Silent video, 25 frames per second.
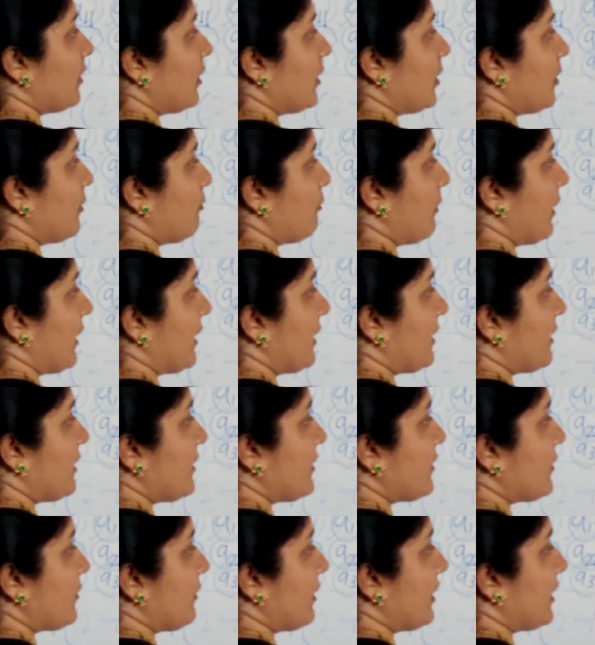minus
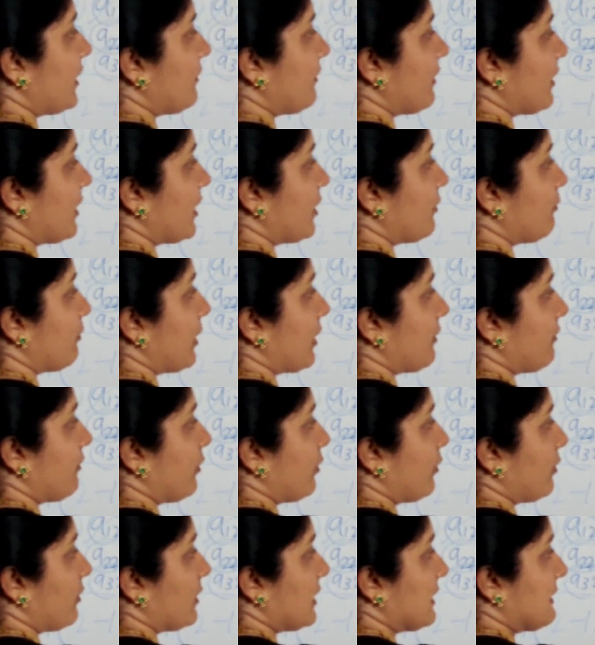1 divided by
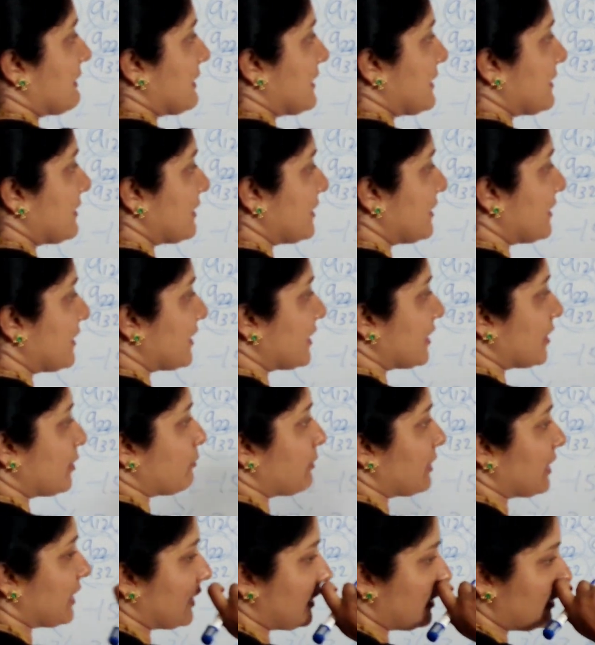4. This is the
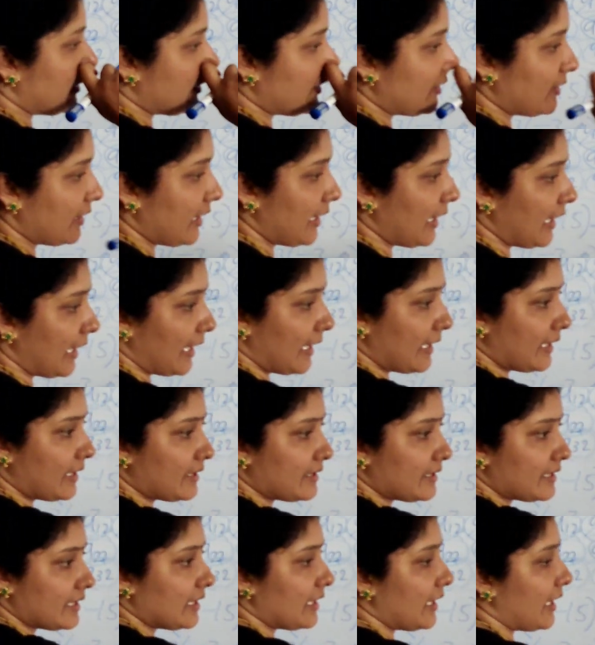determinant and
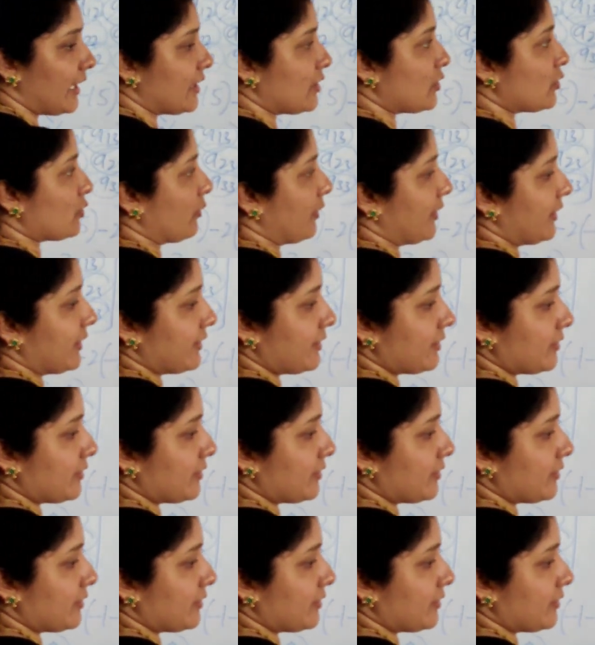the adjoint.